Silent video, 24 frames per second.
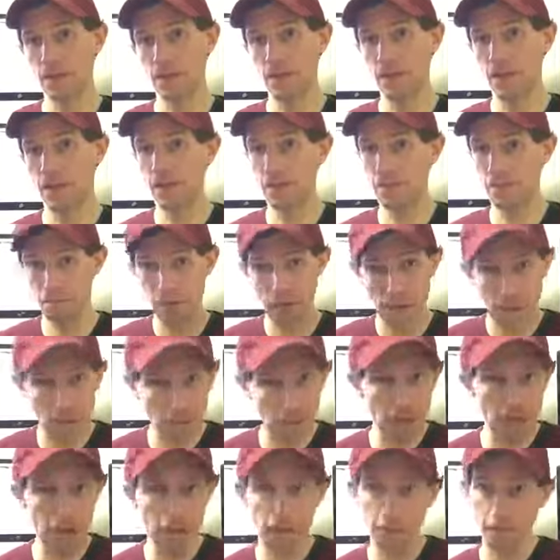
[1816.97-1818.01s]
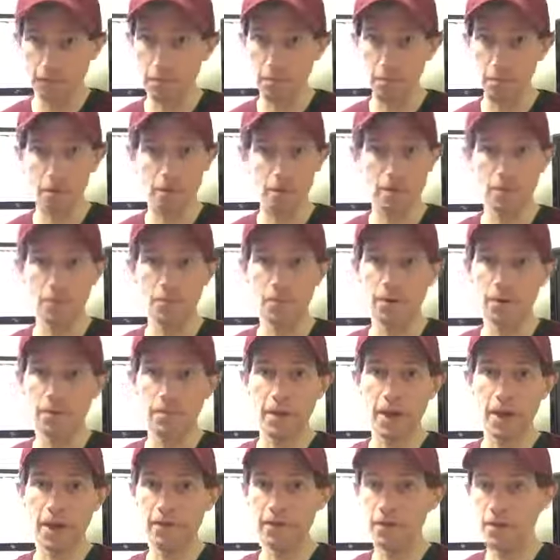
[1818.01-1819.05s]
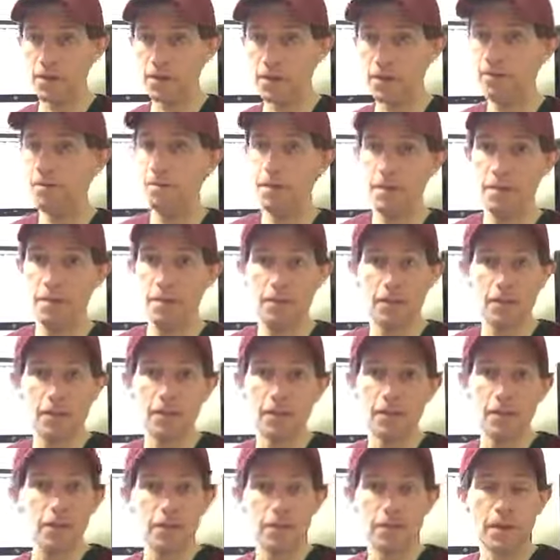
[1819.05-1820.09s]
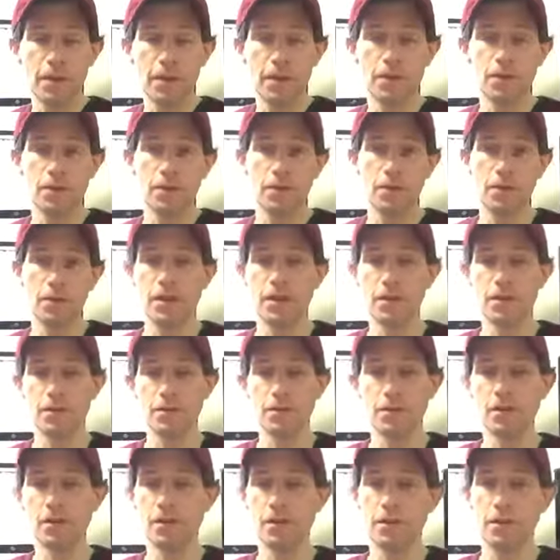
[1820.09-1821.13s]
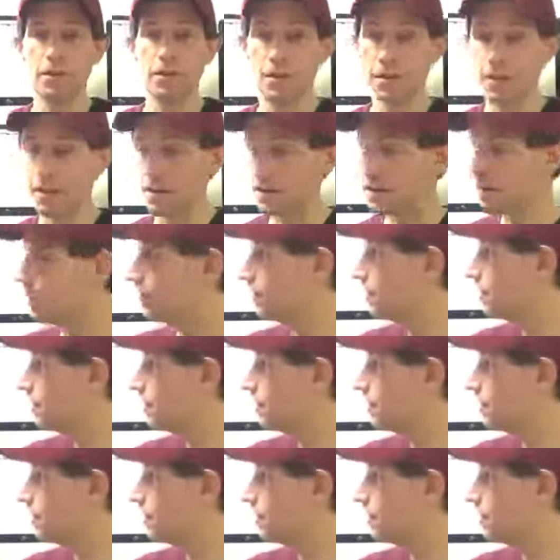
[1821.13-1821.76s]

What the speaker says: And maybe it's the PD-1 pathway, maybe it's another pathway. I don't know. And I'm,